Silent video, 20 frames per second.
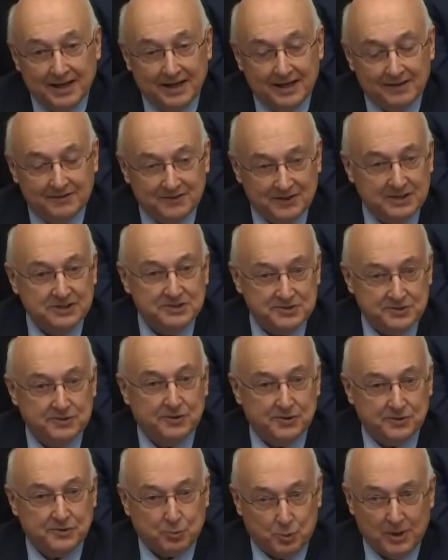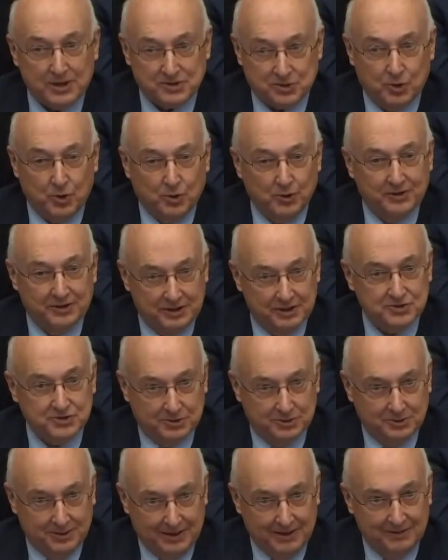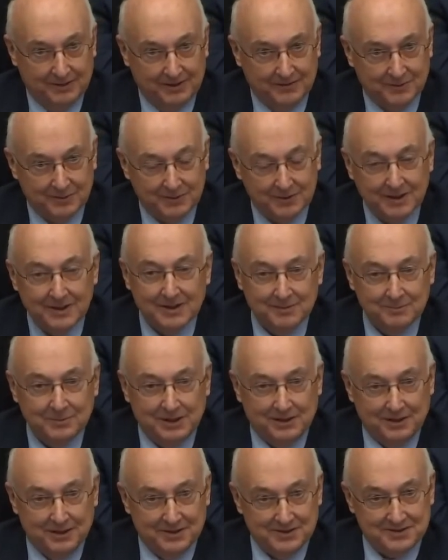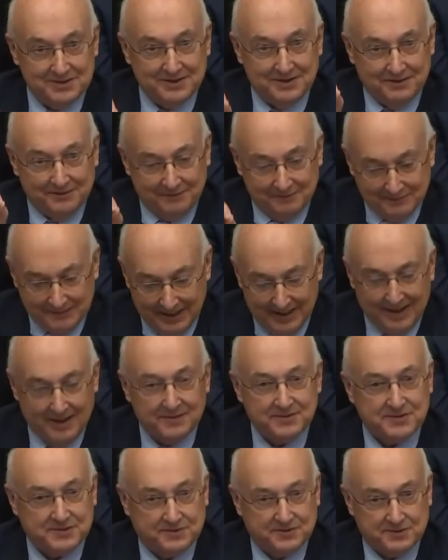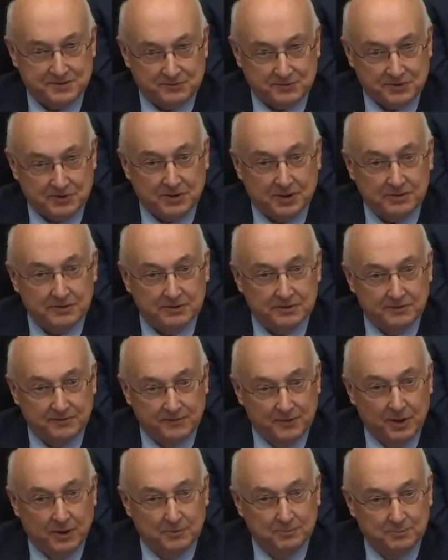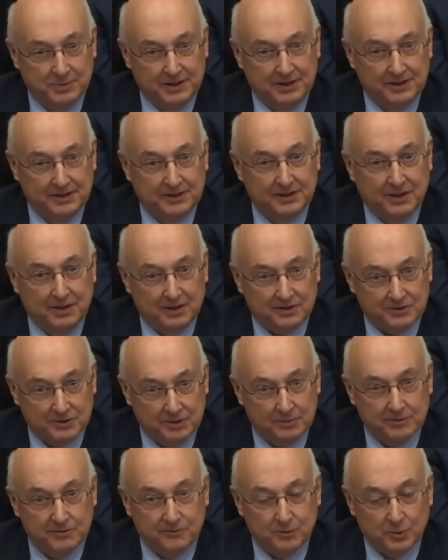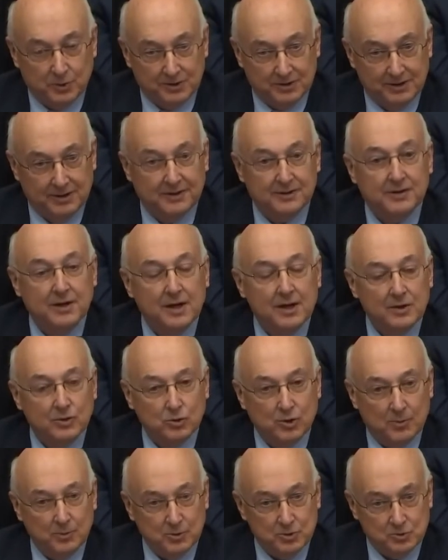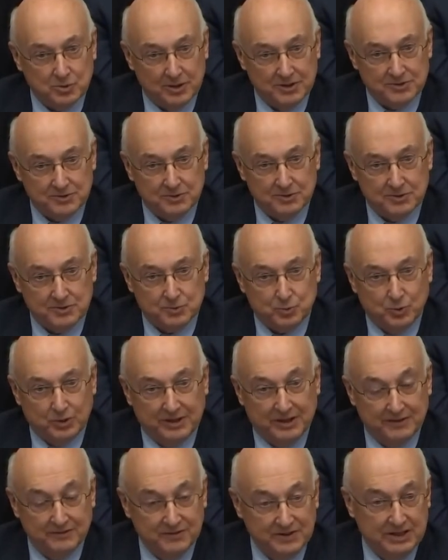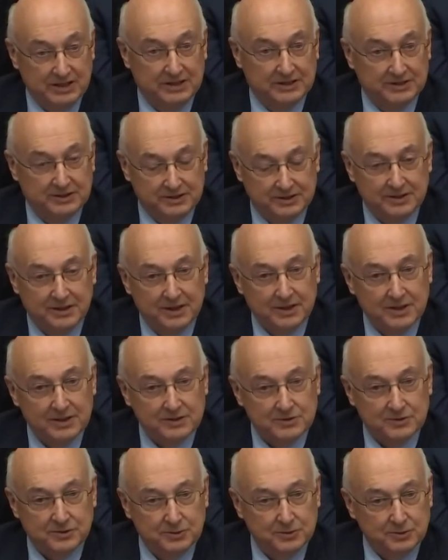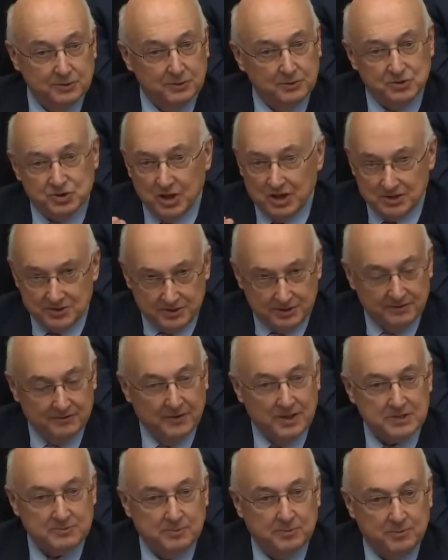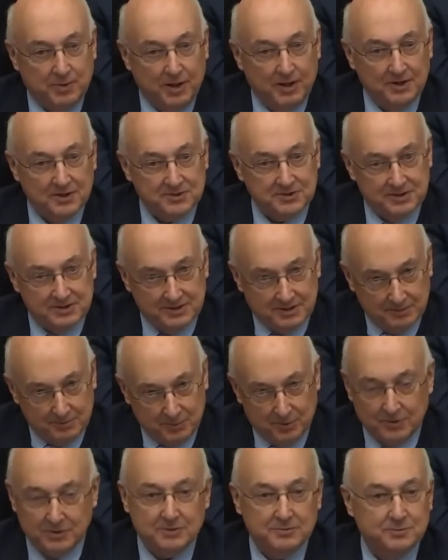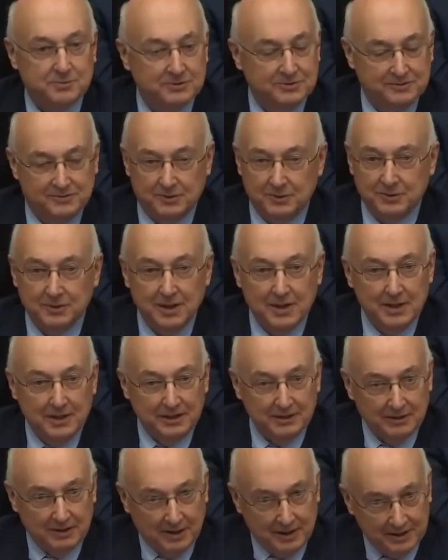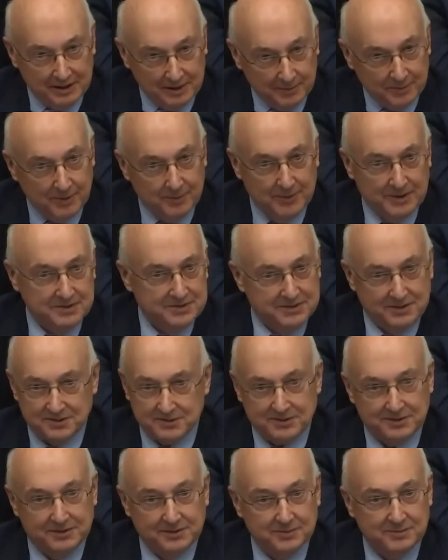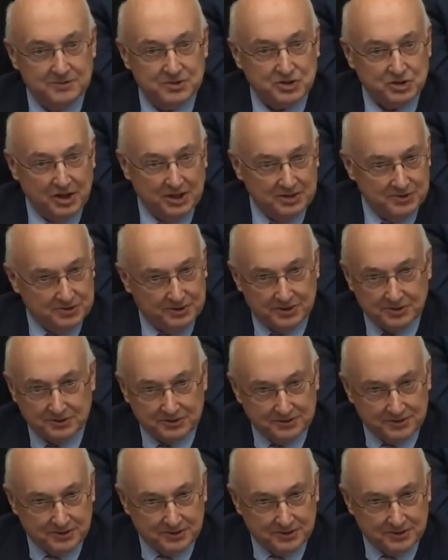N A V is the threshold issue, however, because N A Vs started to float beginning October fourteenth. Corporate treasurers would have needed to change their investment policies, get board approval, uh, implement systems, change their,